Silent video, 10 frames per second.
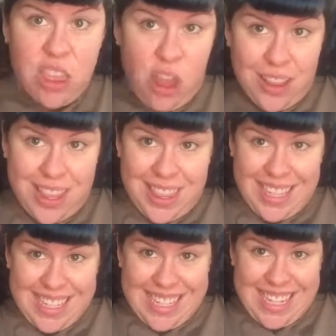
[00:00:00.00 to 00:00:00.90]
thought that
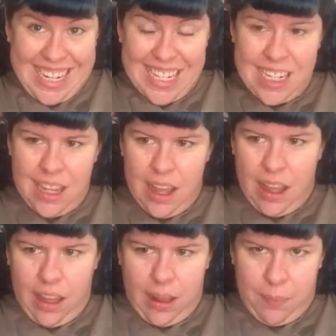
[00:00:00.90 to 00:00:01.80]
they did,
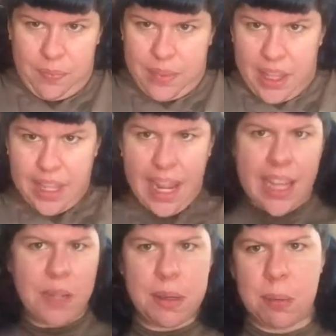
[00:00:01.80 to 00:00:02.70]
that they
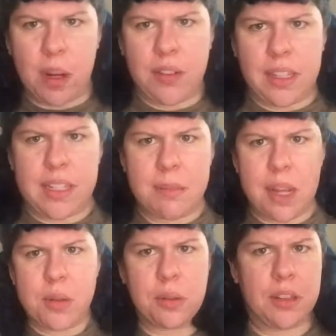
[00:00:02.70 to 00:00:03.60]
had to be perfectly
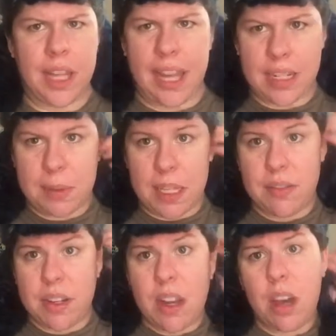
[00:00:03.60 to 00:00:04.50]
symmetrical, they had to be
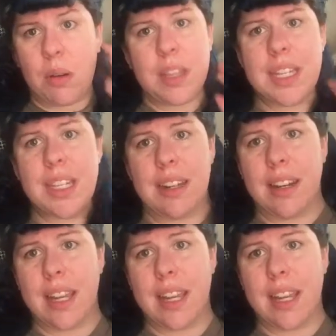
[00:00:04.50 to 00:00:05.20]
even. No, they didn't.